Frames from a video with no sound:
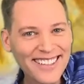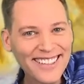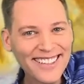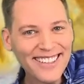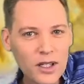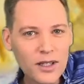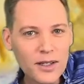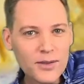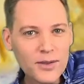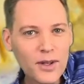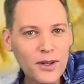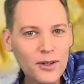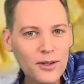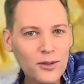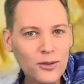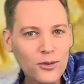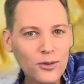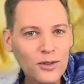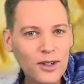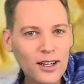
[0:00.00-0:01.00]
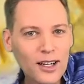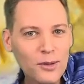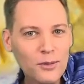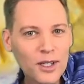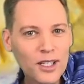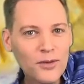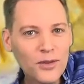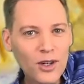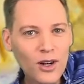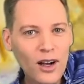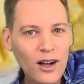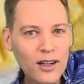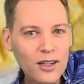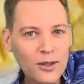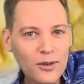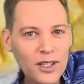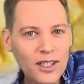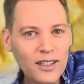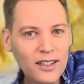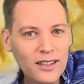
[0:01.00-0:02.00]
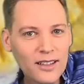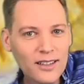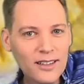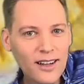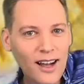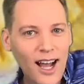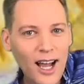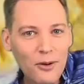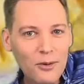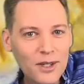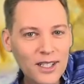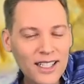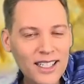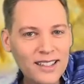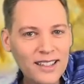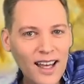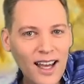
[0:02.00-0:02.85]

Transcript: So, I mean, if you're hungry, I would eat that